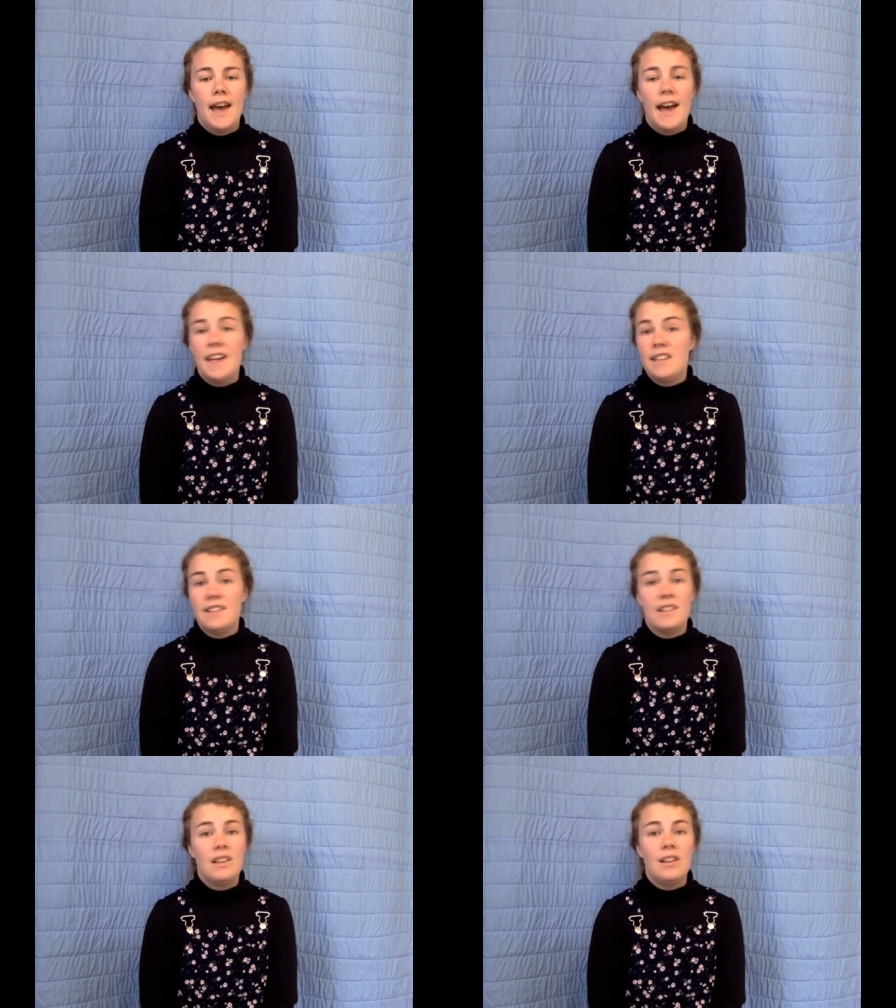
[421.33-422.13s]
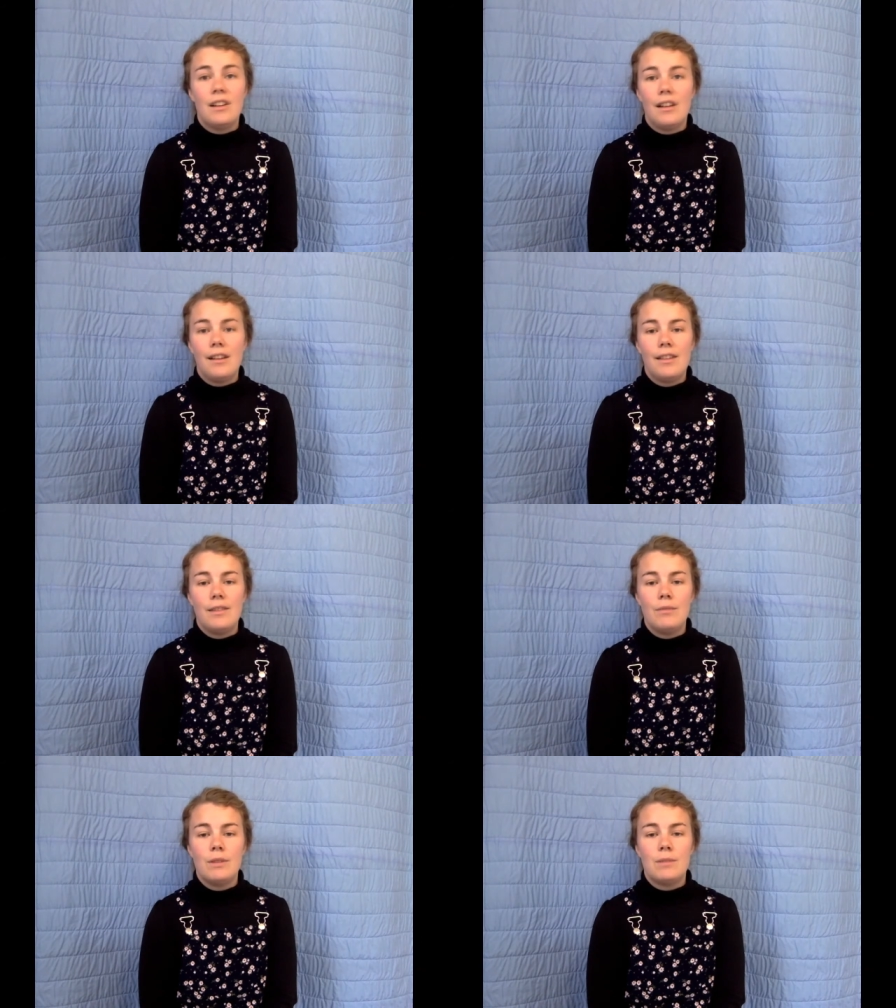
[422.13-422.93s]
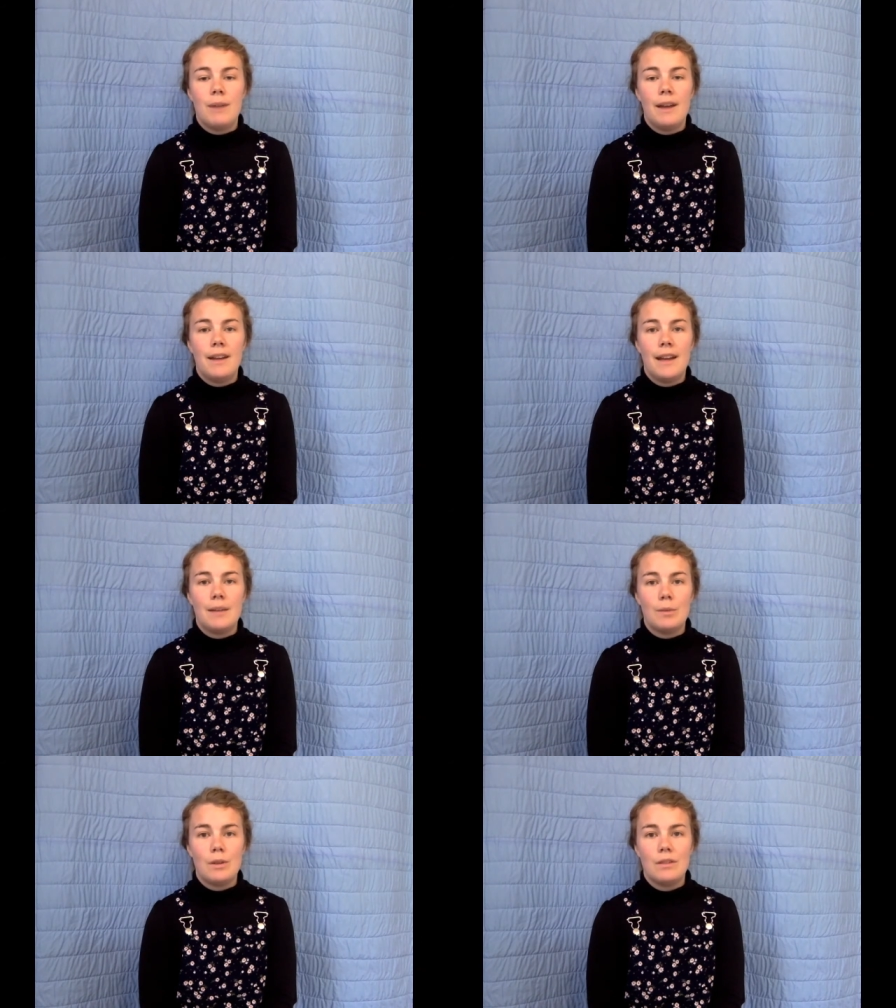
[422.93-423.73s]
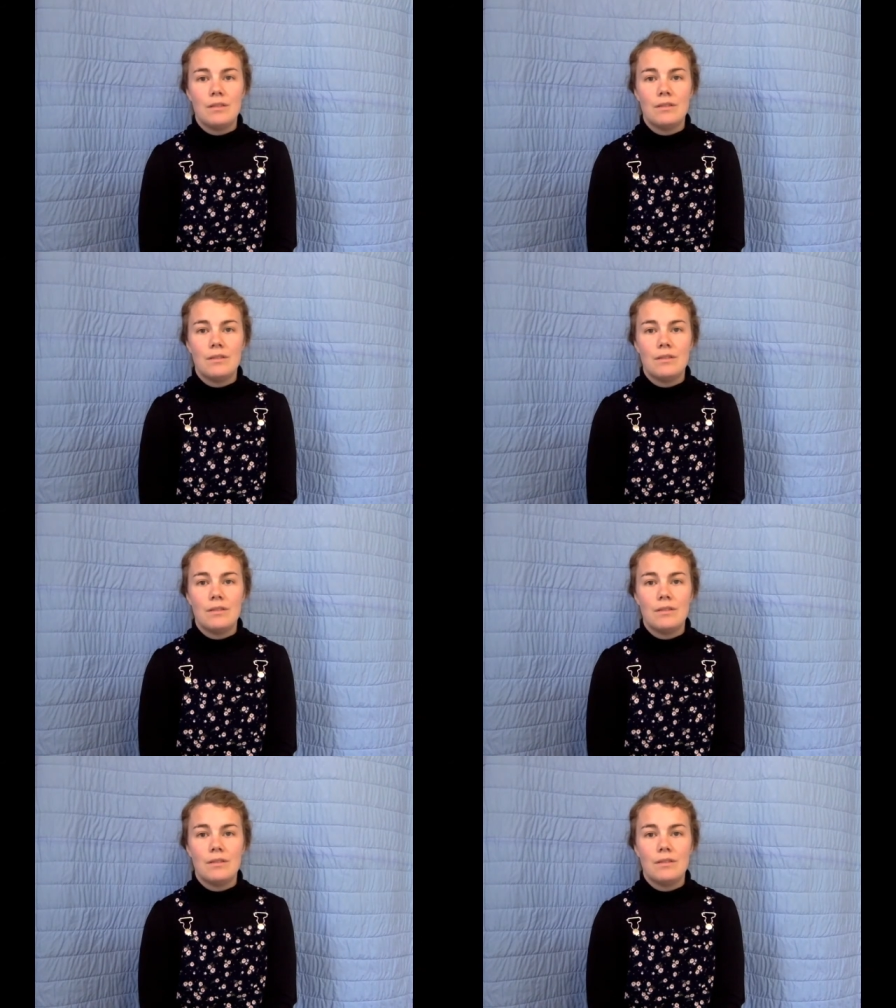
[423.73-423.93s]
And it doesn't look like this rich man had one.